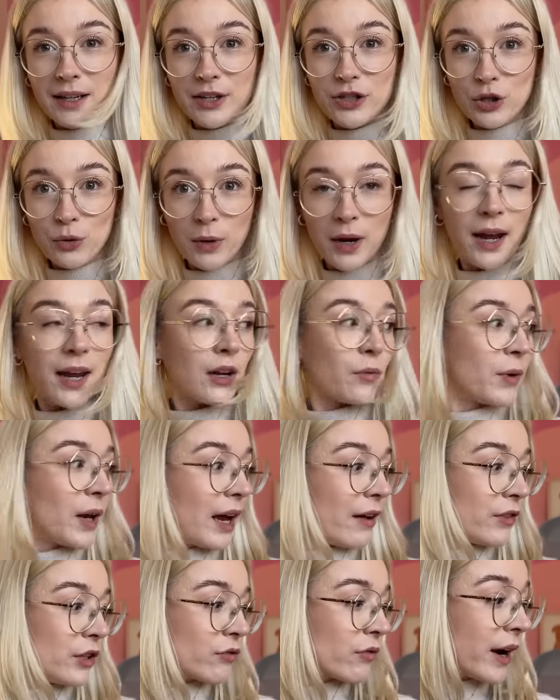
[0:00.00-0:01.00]
it's okay. We
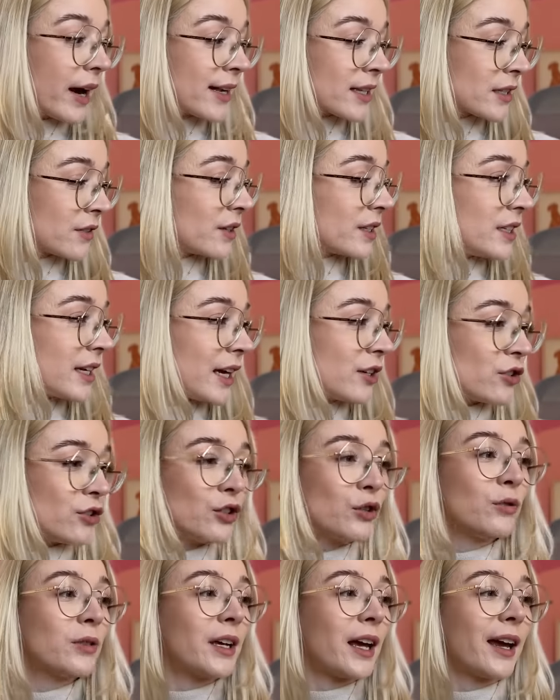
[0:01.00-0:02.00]
have the rest of the day to
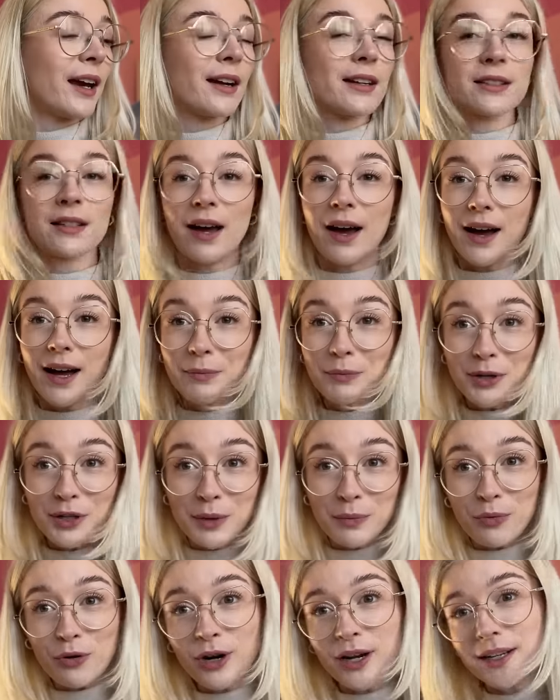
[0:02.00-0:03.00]
do things. I'm
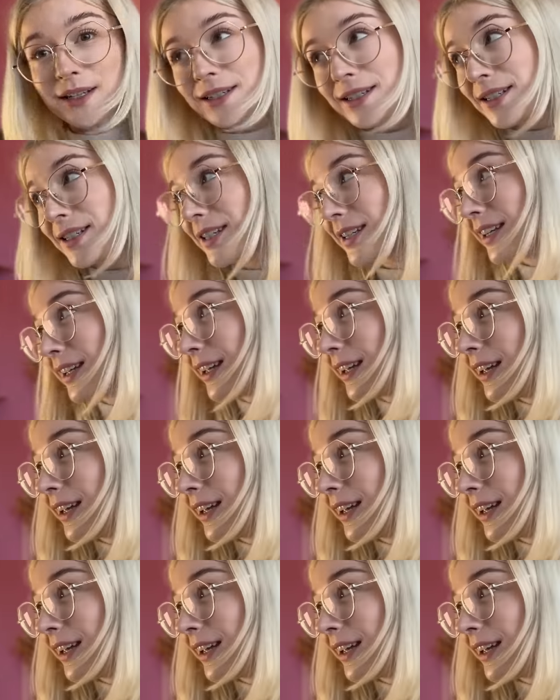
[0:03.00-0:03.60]
gonna print